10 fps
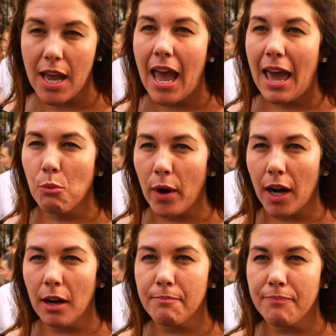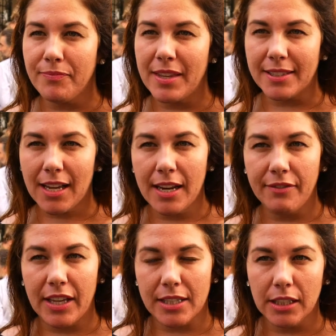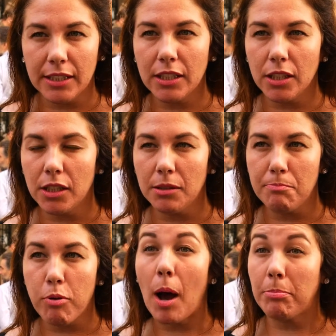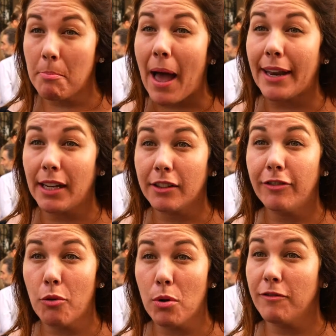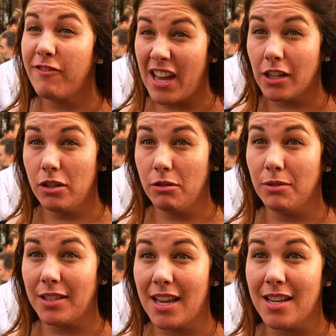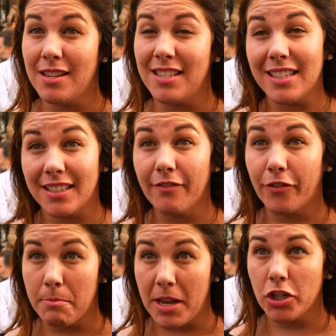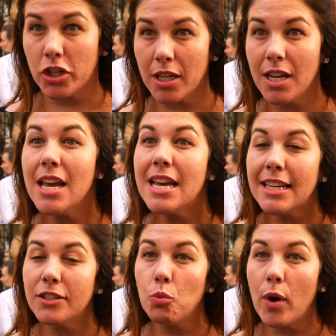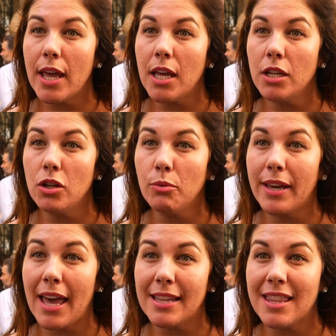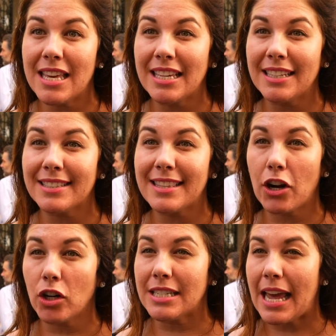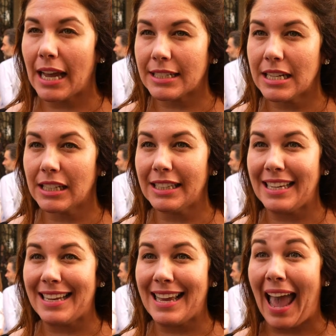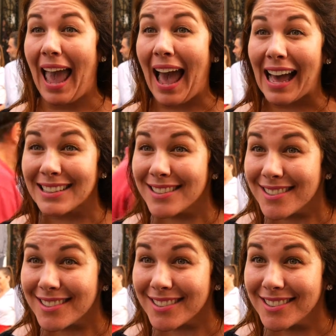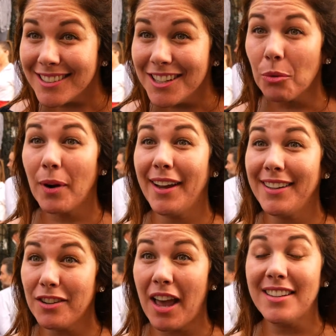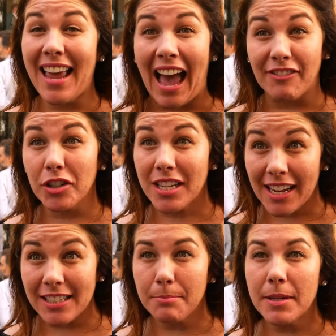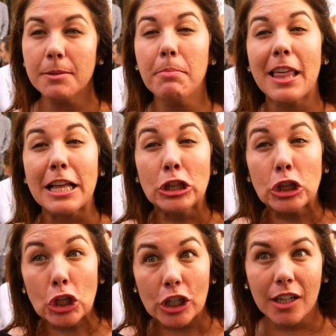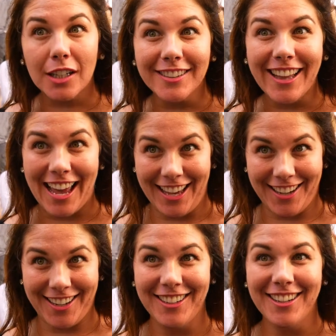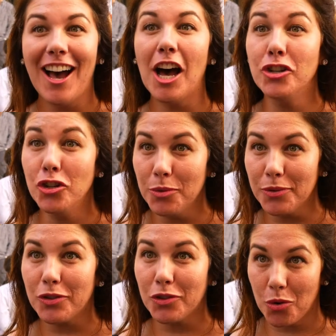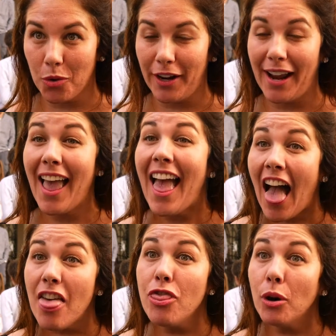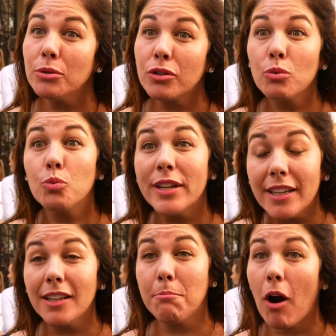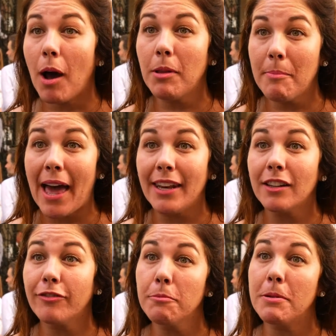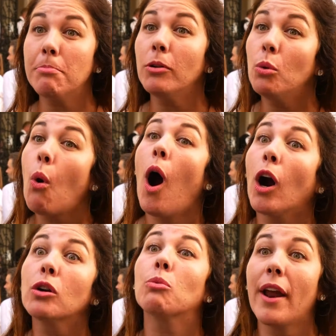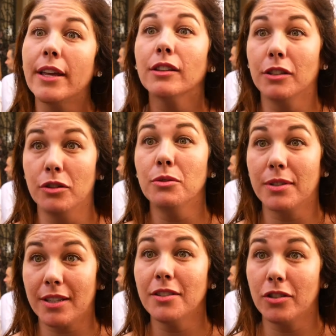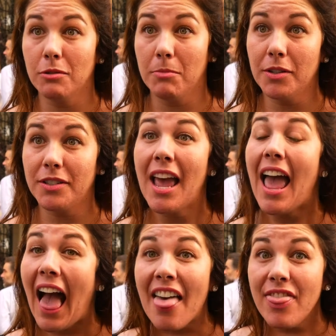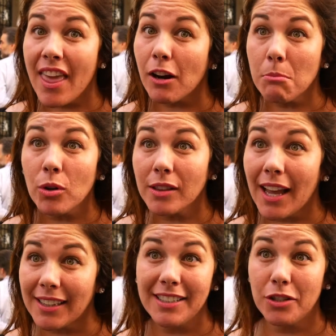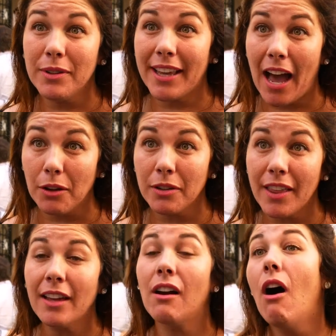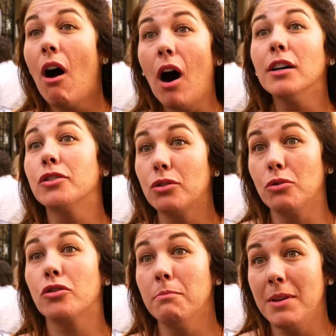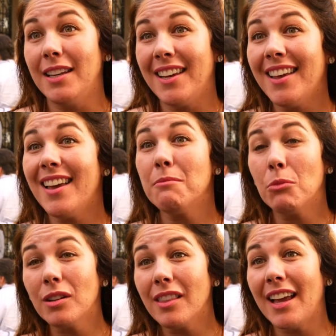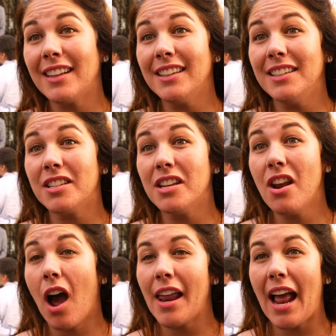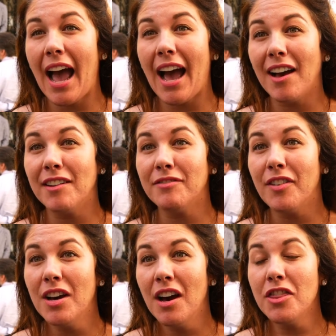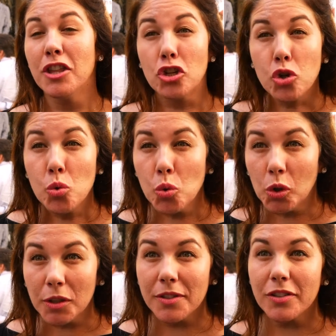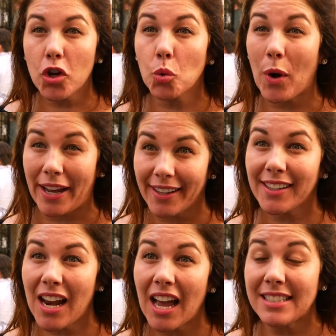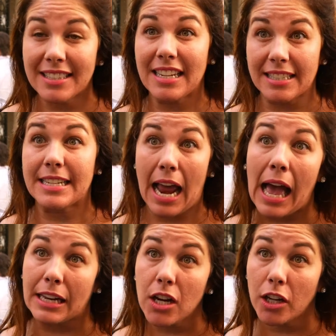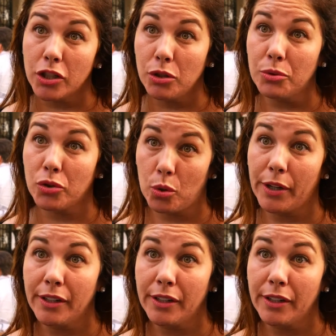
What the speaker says: And where this kind of gets a little problematic for fake news and disinformation is when you get things that are technically ads, right? Advertisements, but they look like a news story. And those are really problematic for people who aren't regular news consumers. And they're more likely to encounter that on social media and more likely to not have the tools to recognize that it's an ad, not a news story.